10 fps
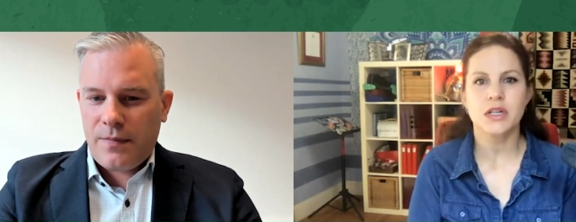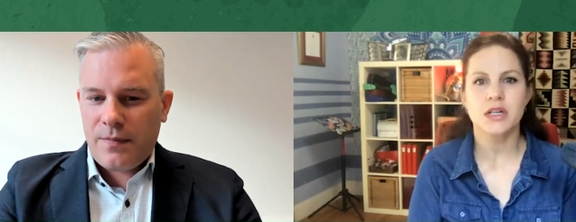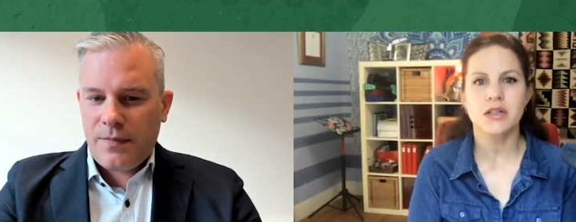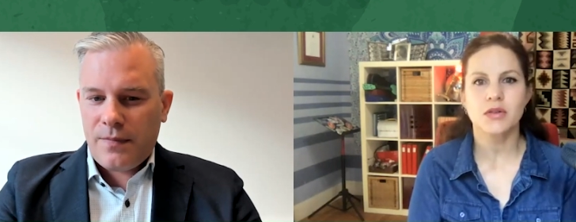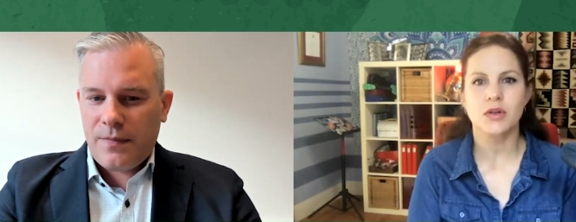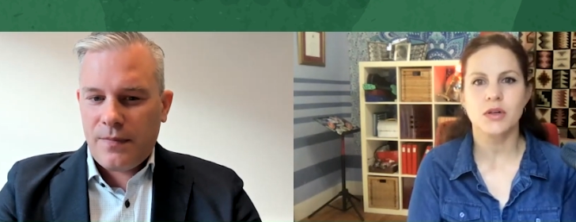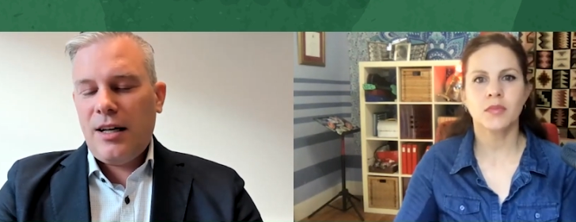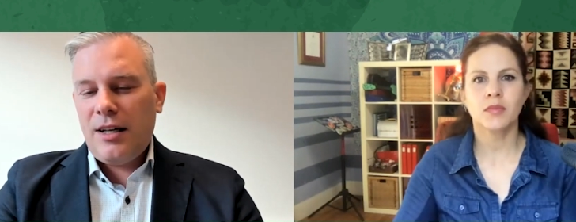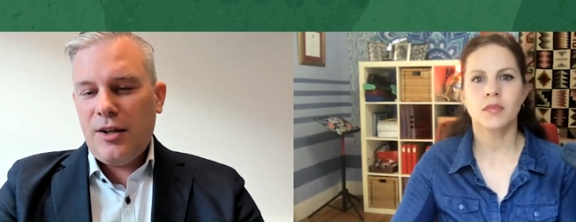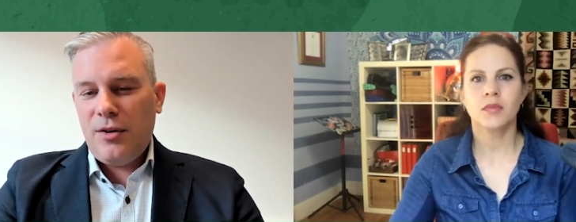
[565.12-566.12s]
Speaker 1: on
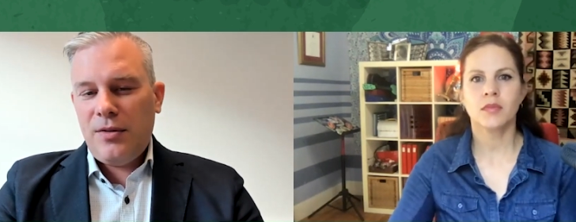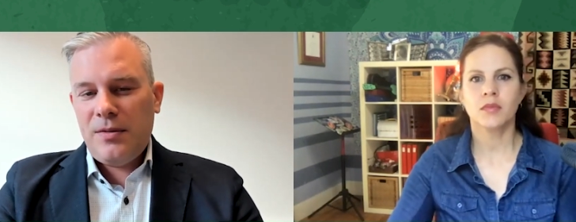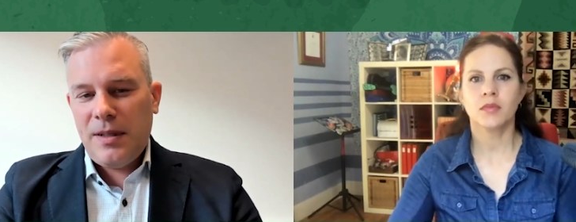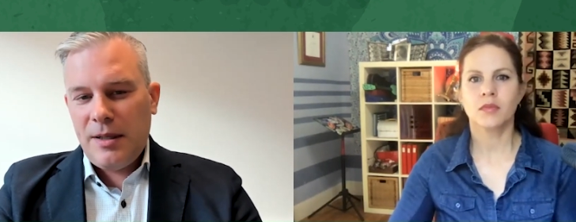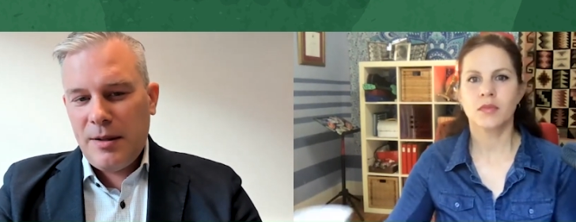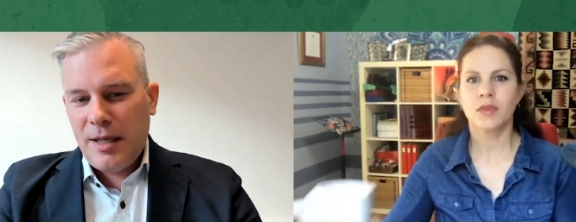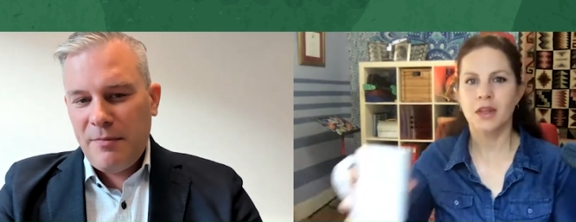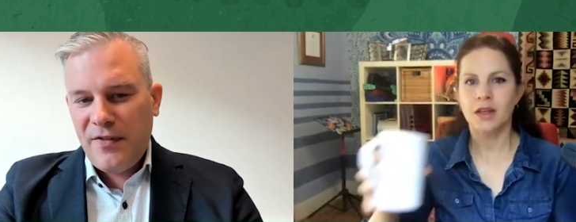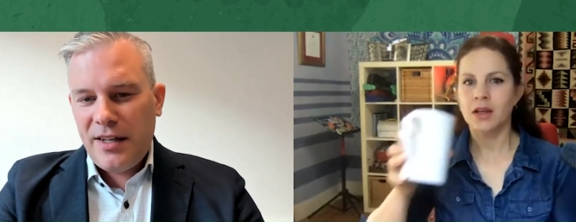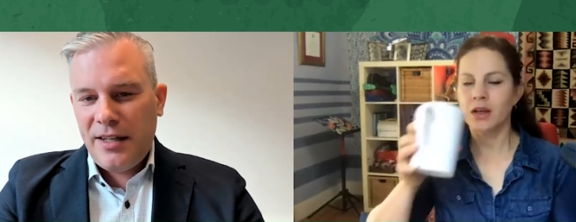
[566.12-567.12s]
or? No,
Speaker 2: uh,
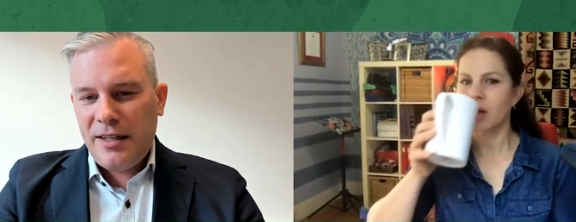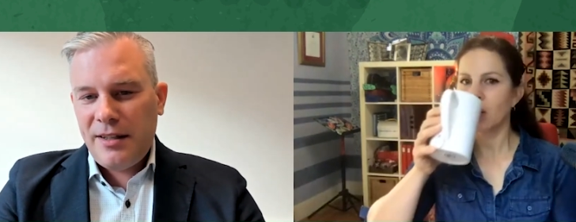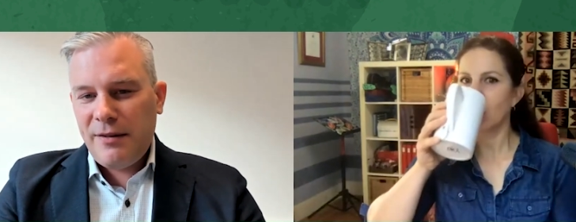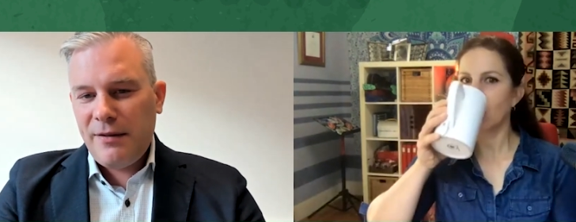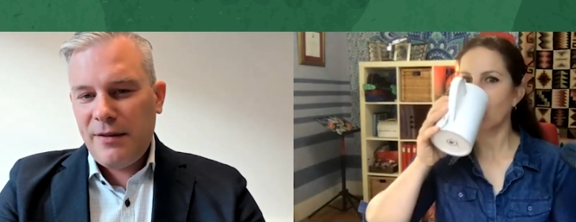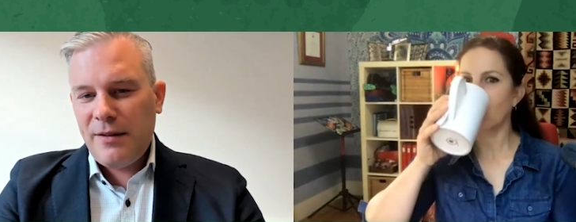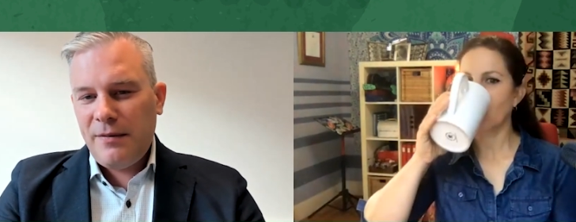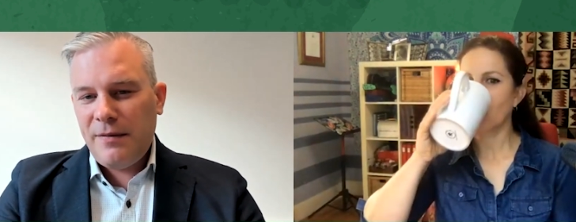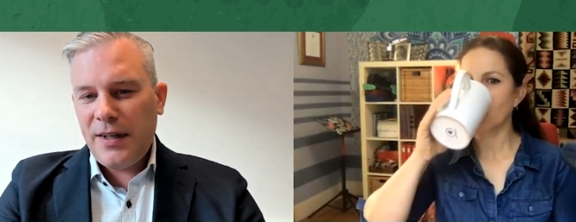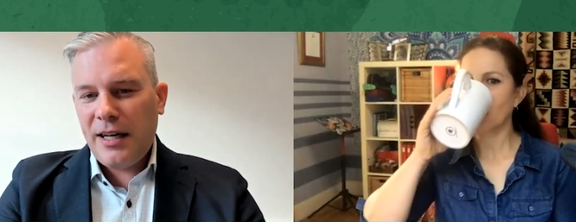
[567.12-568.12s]
I'm very
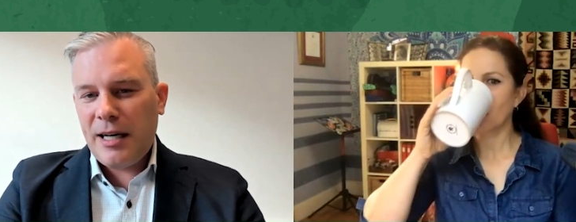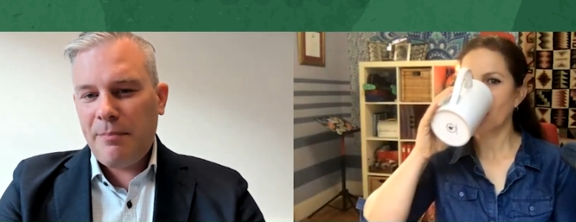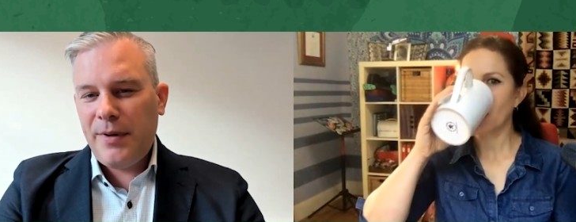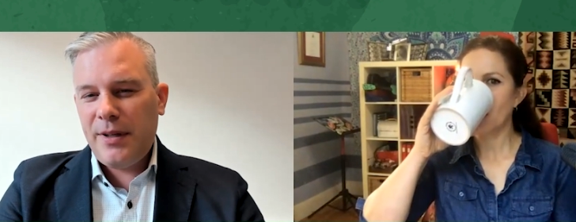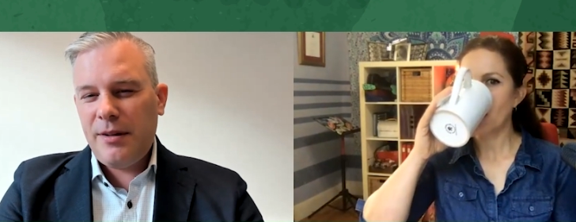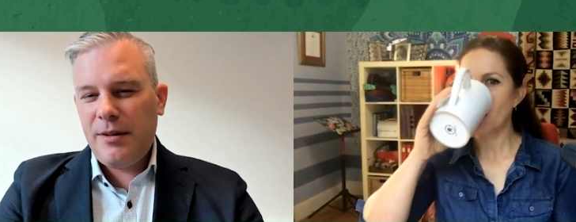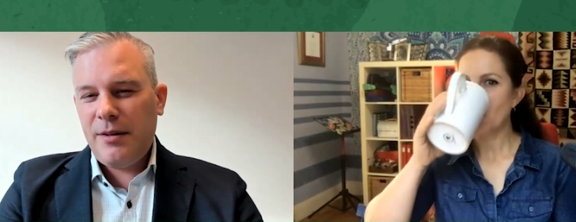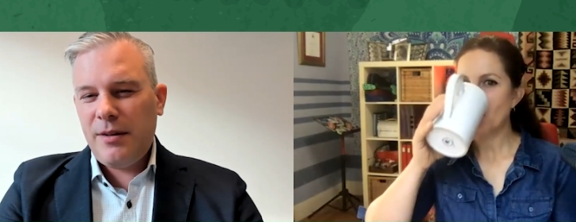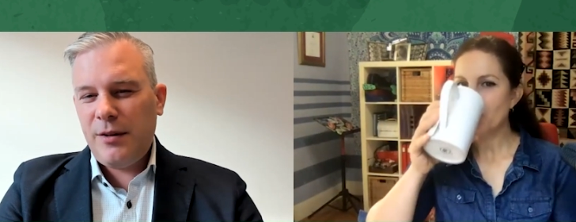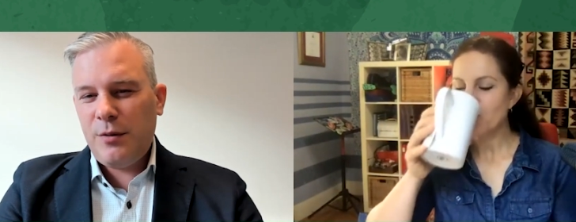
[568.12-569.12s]
very
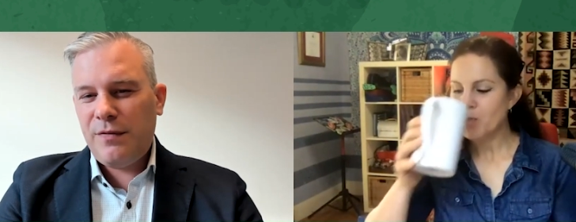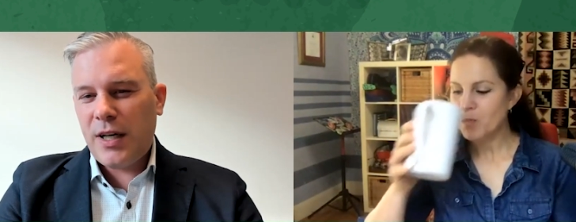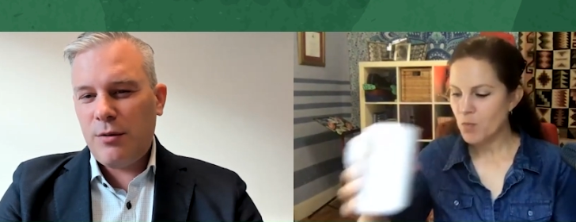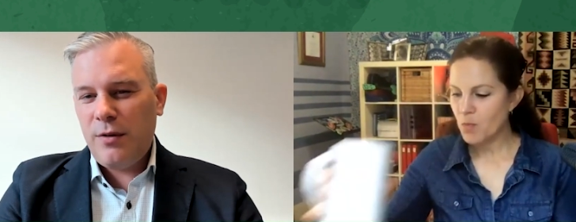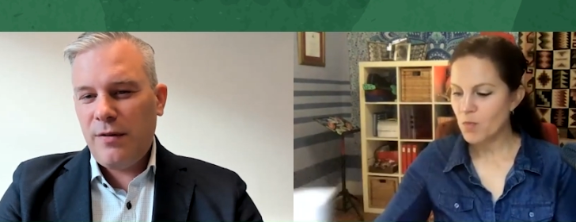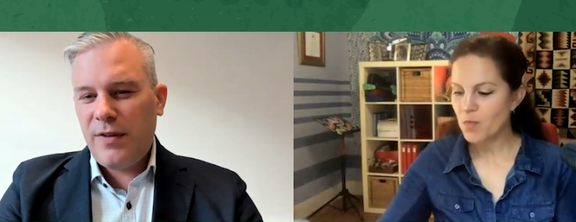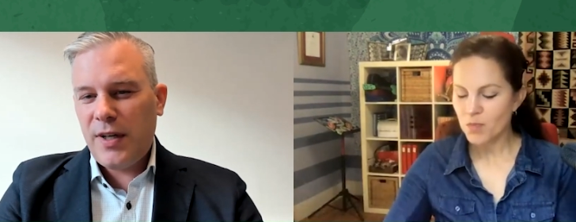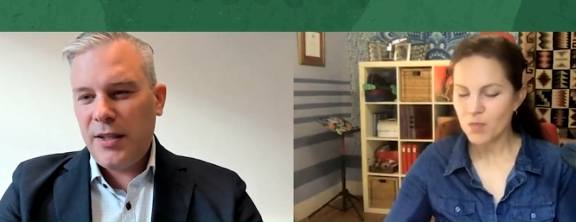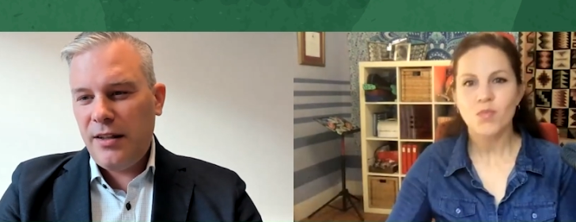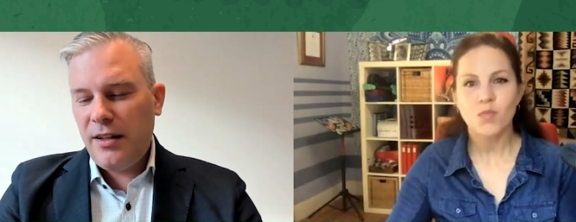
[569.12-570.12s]
happy to found,
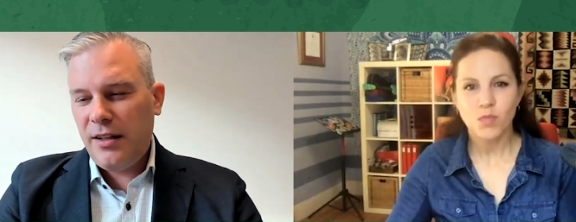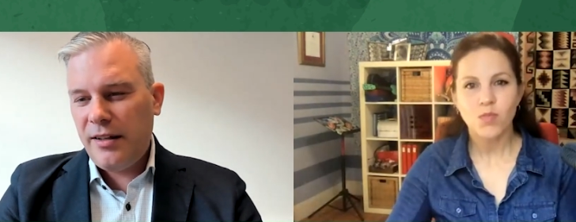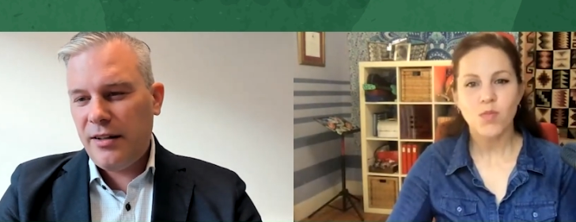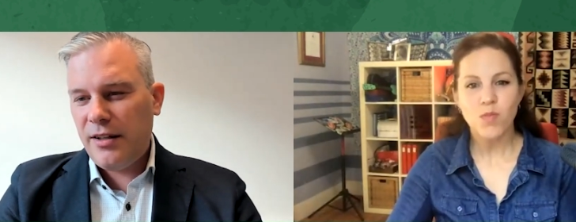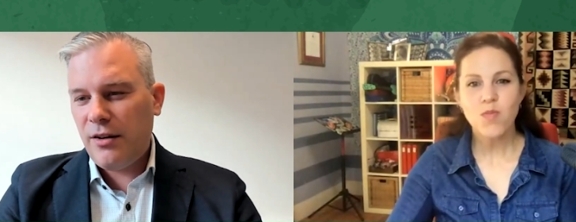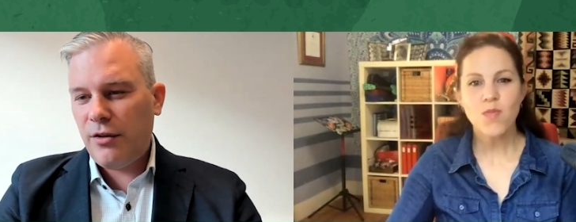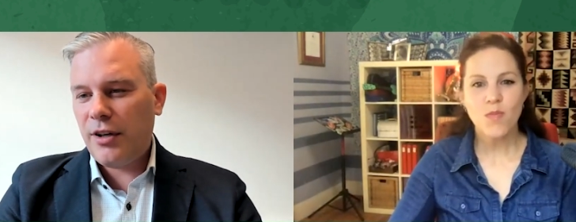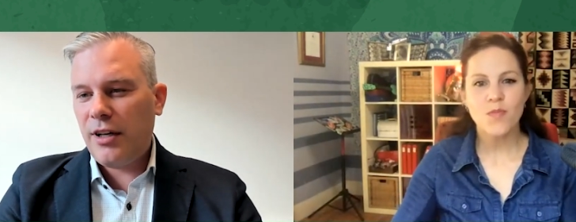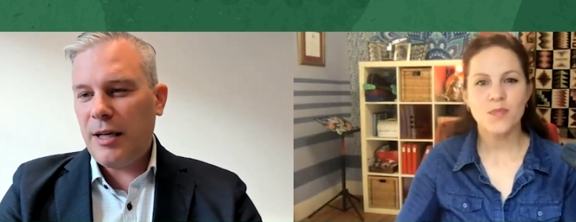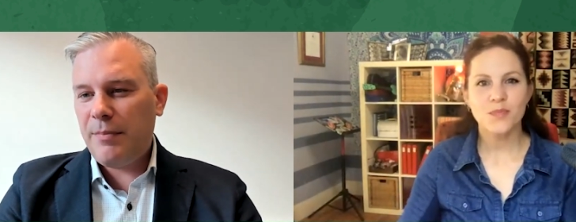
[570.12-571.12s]
find uh,
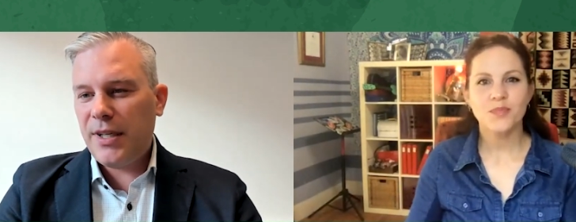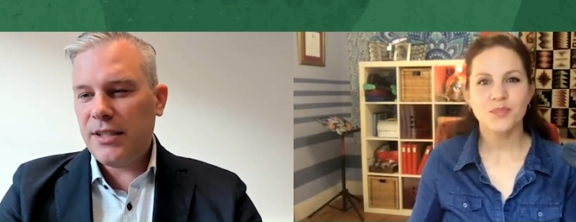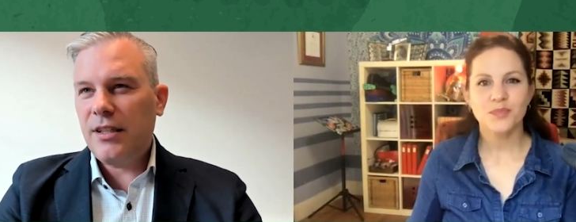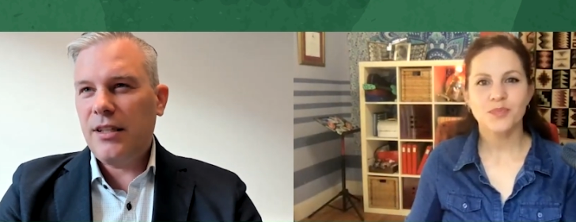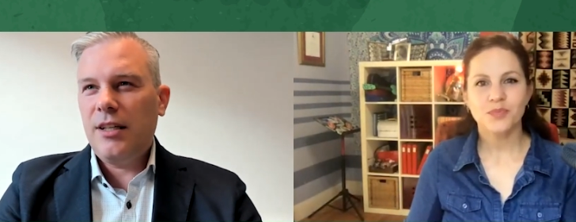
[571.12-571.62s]
Oracle Apex